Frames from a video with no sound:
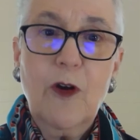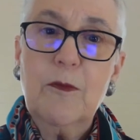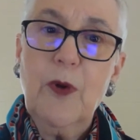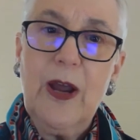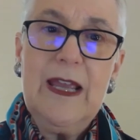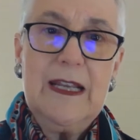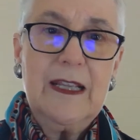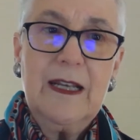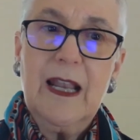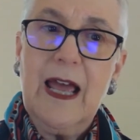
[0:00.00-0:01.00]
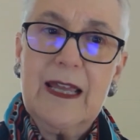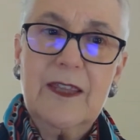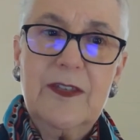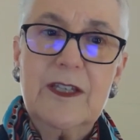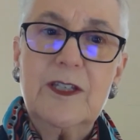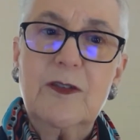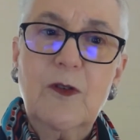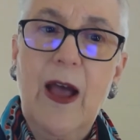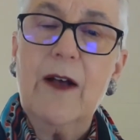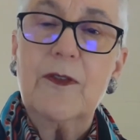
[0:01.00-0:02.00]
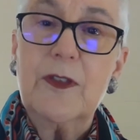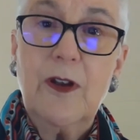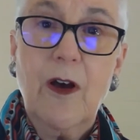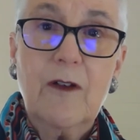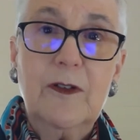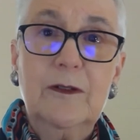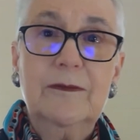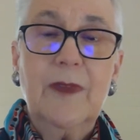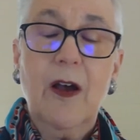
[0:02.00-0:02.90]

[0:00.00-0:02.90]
are braided like this throughout the novel,